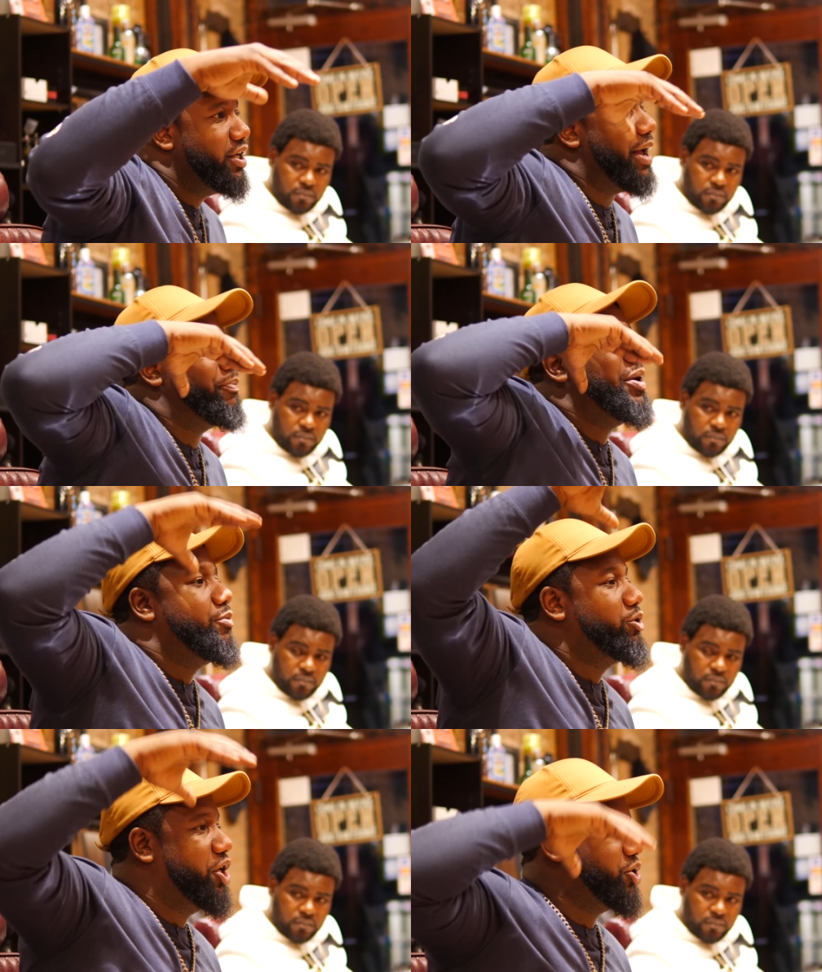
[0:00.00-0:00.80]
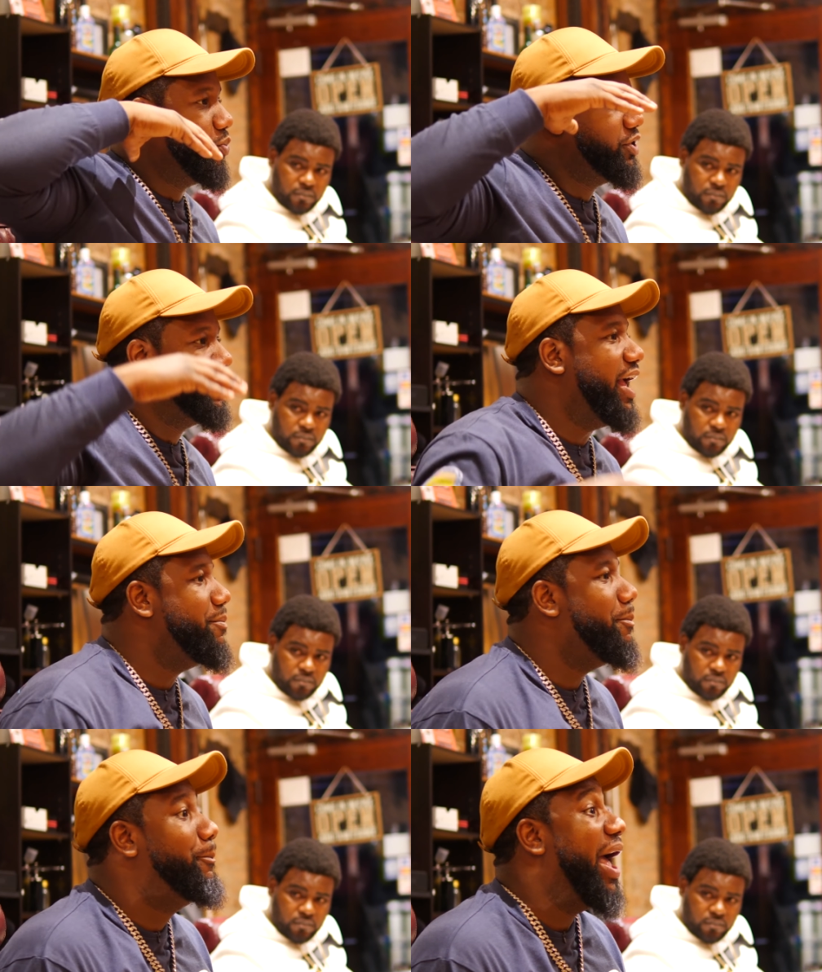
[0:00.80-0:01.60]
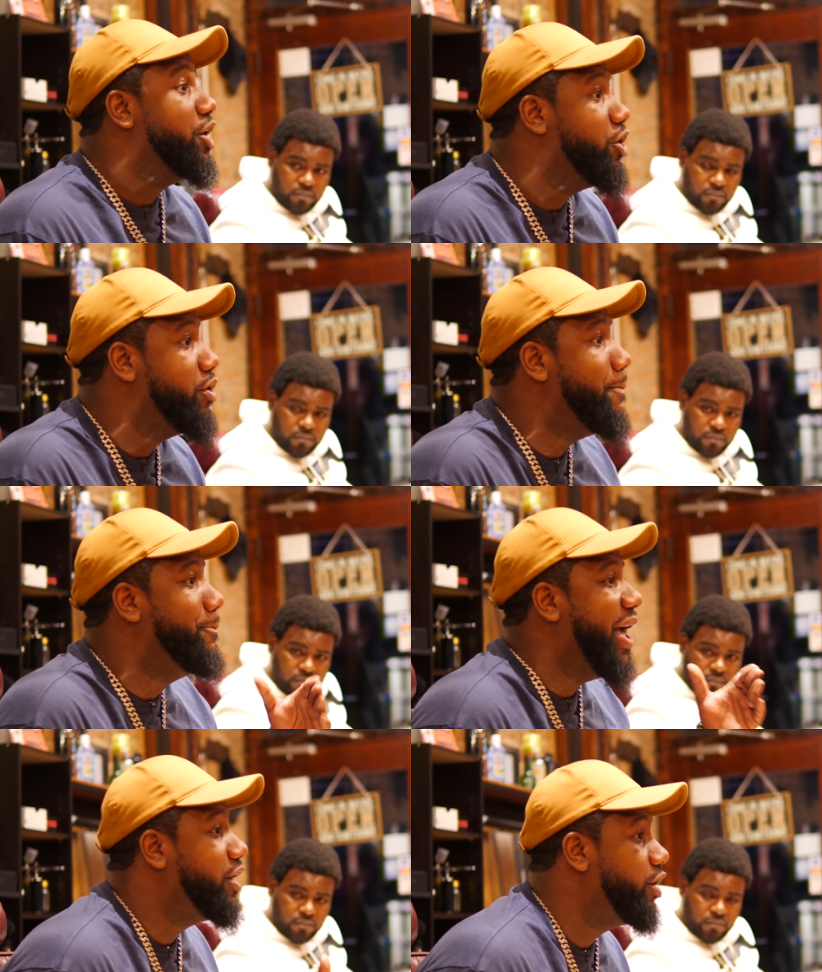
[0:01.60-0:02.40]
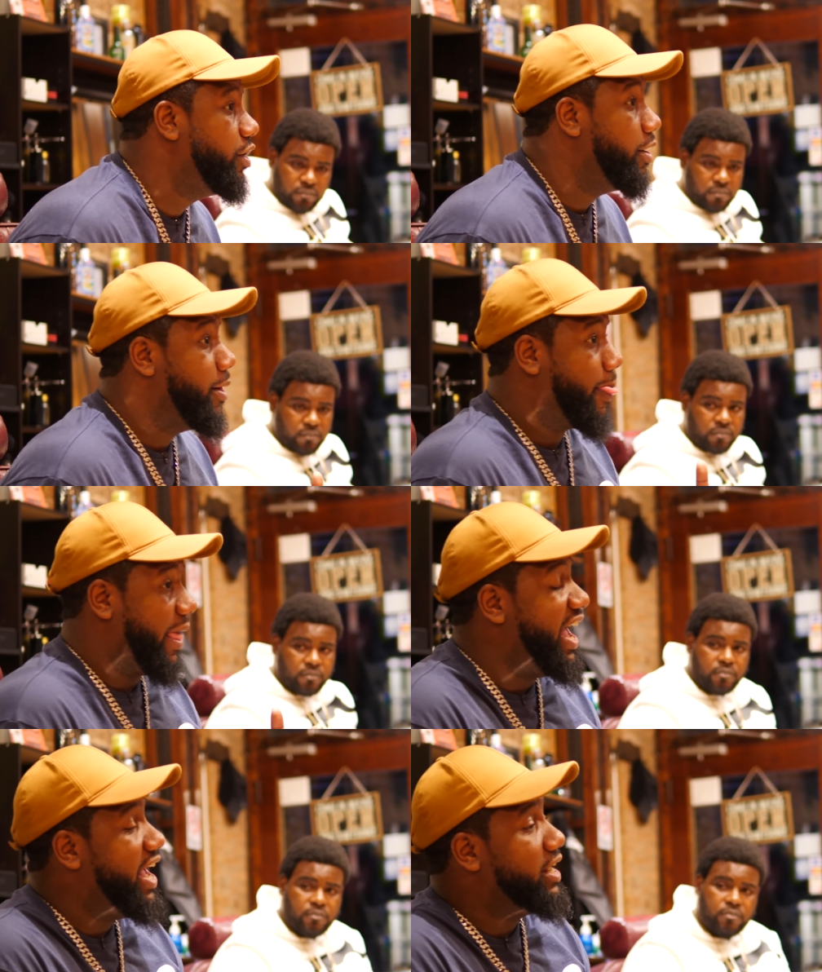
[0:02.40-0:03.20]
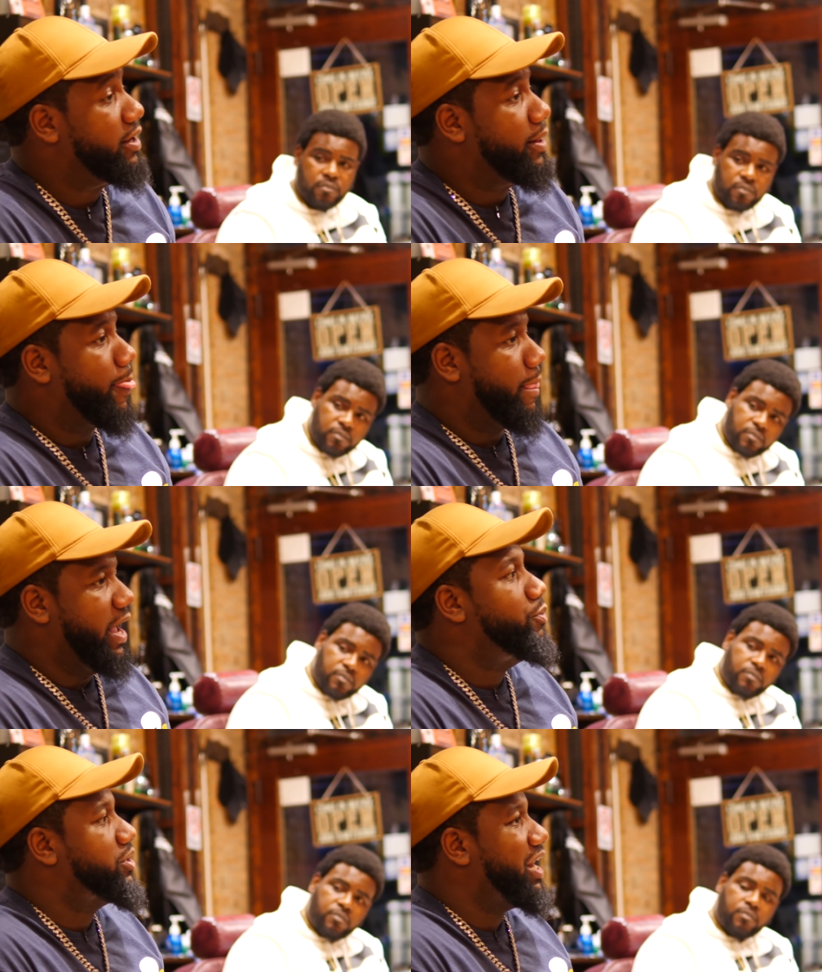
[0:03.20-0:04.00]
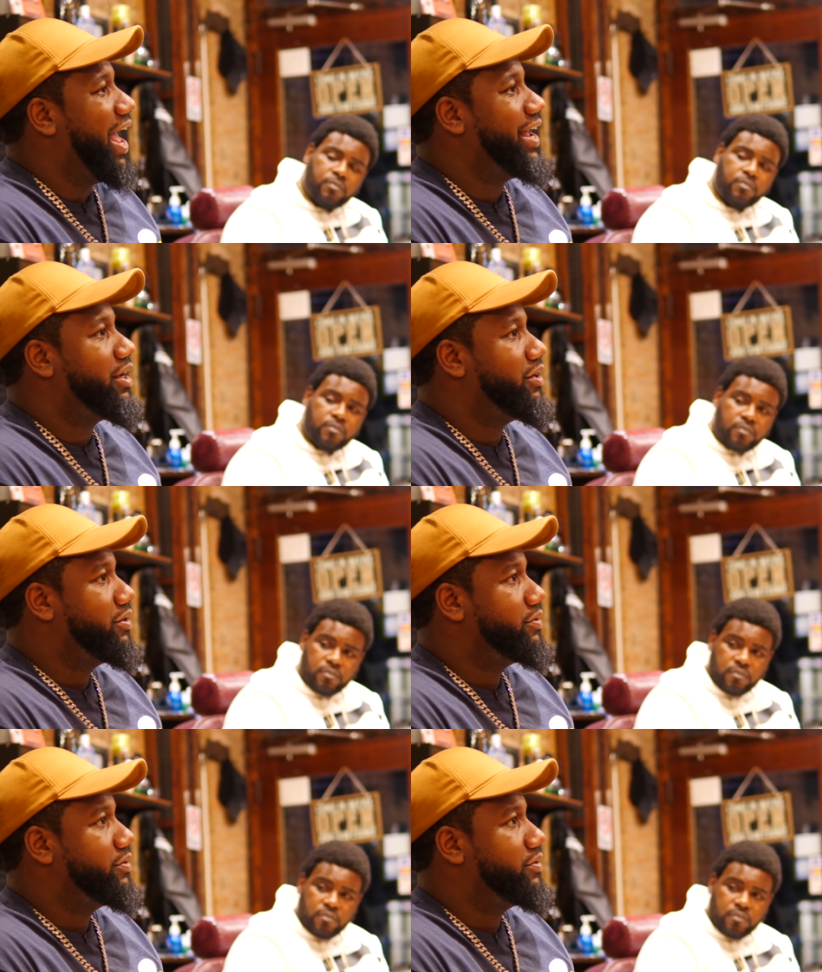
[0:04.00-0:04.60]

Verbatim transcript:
Speaker 1: Like people just was getting better and better, and it was like